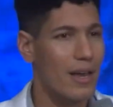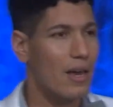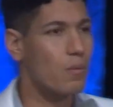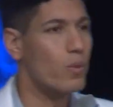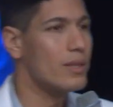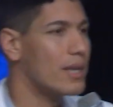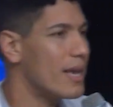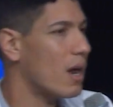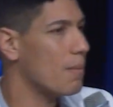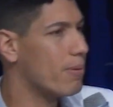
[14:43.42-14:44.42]
and we
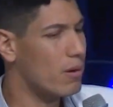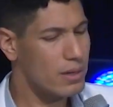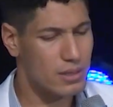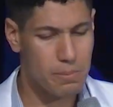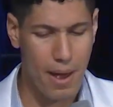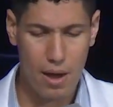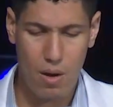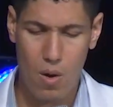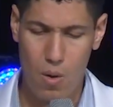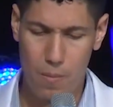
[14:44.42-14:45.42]
take our burdens back
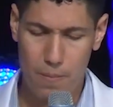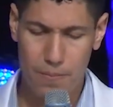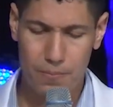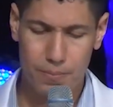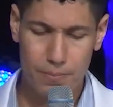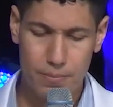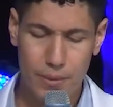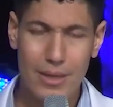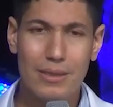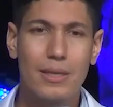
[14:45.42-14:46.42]
home.
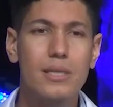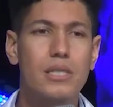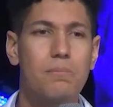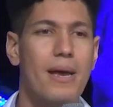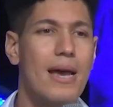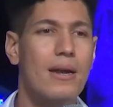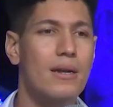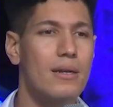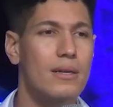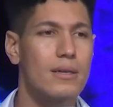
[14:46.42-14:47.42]
This
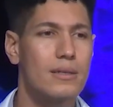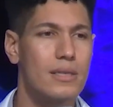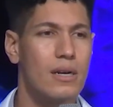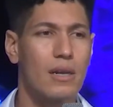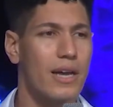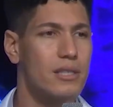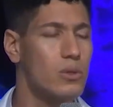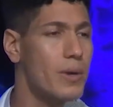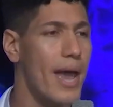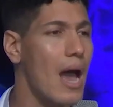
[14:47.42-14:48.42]
man didn't lay
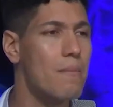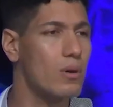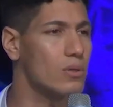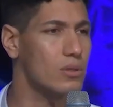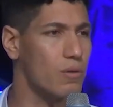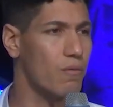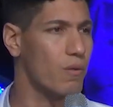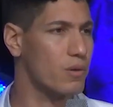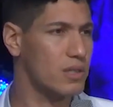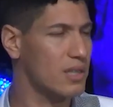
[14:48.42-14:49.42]
two camels or,
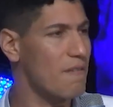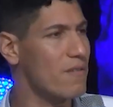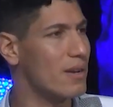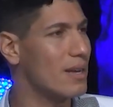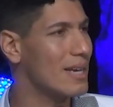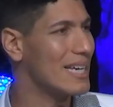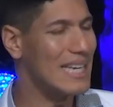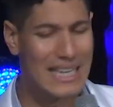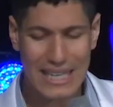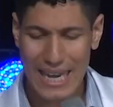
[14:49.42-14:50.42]
or seven,
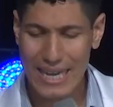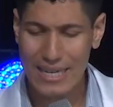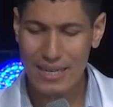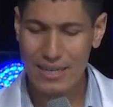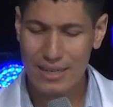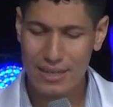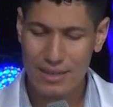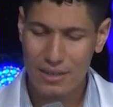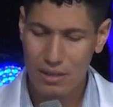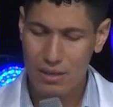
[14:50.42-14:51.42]
he laid
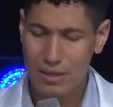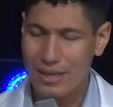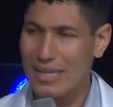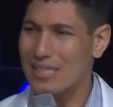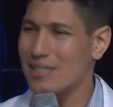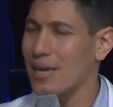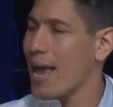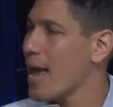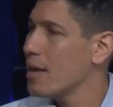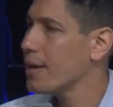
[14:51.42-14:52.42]
his
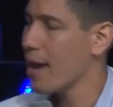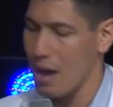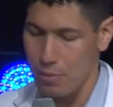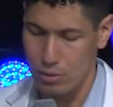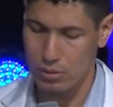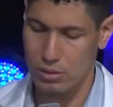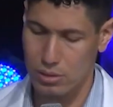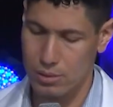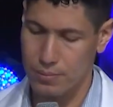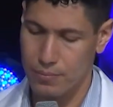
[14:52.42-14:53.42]
10
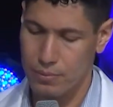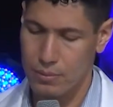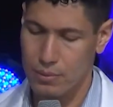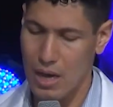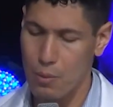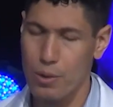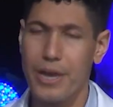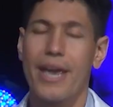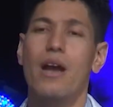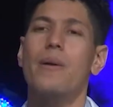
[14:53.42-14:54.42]
camels that were
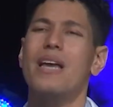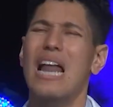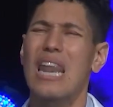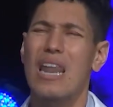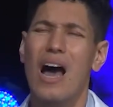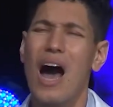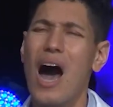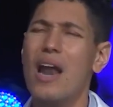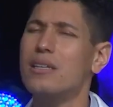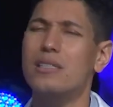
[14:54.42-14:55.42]
carrying a
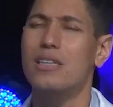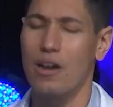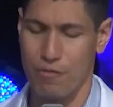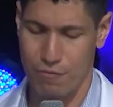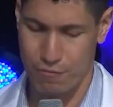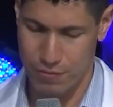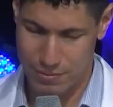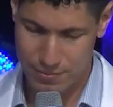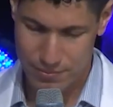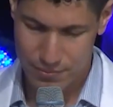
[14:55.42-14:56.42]
lot of stuff
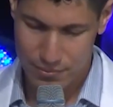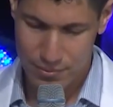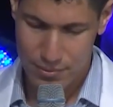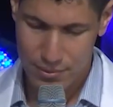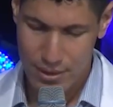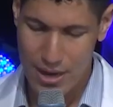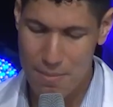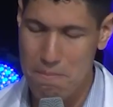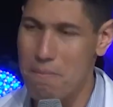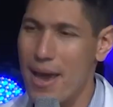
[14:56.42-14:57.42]

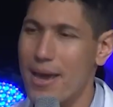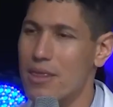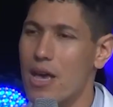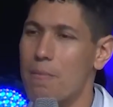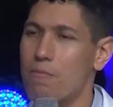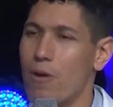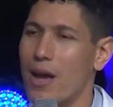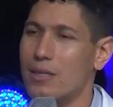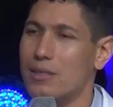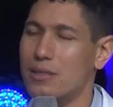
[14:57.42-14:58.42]
and made them
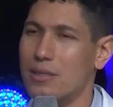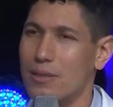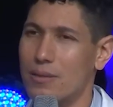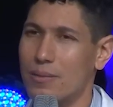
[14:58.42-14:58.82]
rest.